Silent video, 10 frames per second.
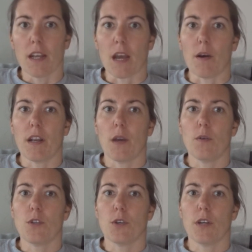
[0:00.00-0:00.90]
Now I
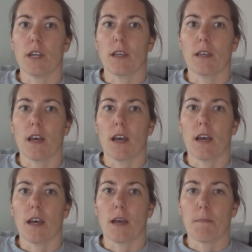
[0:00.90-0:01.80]
know during
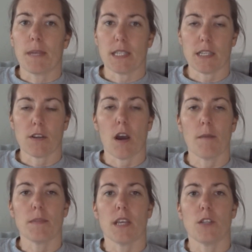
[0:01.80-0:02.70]
busy
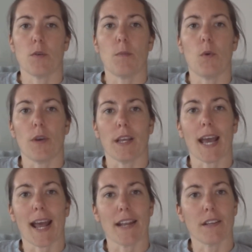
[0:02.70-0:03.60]
times they do a
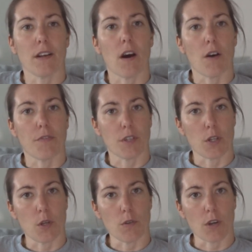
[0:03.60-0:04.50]
morning and an
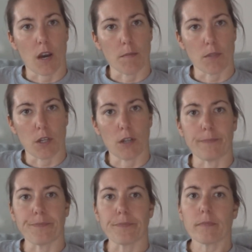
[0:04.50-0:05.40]
afternoon time
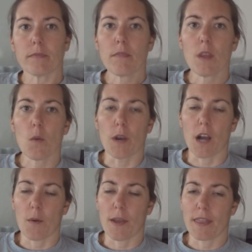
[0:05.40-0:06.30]
slot. When
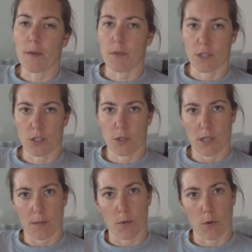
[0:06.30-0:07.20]
I went they were just
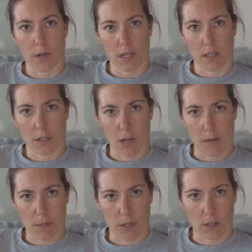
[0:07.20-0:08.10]
doing the morning
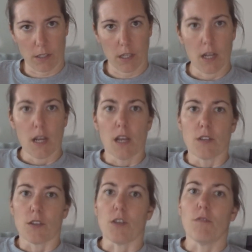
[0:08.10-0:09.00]
time slot.
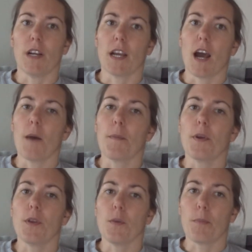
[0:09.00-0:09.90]
So you ring up,
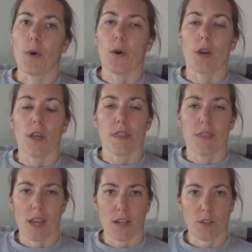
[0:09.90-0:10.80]
you book.
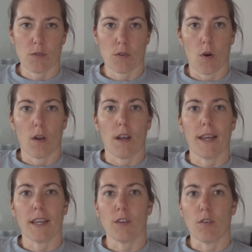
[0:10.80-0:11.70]
They do not
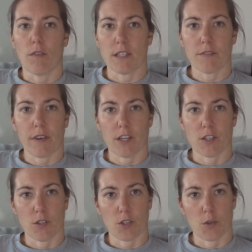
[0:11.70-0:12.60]
link your
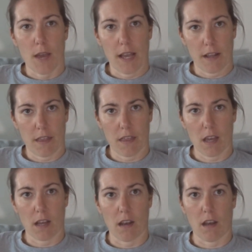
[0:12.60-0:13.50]
reservation to
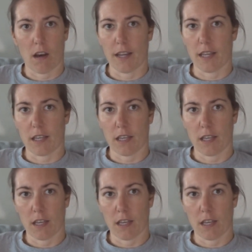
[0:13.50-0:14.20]
anything like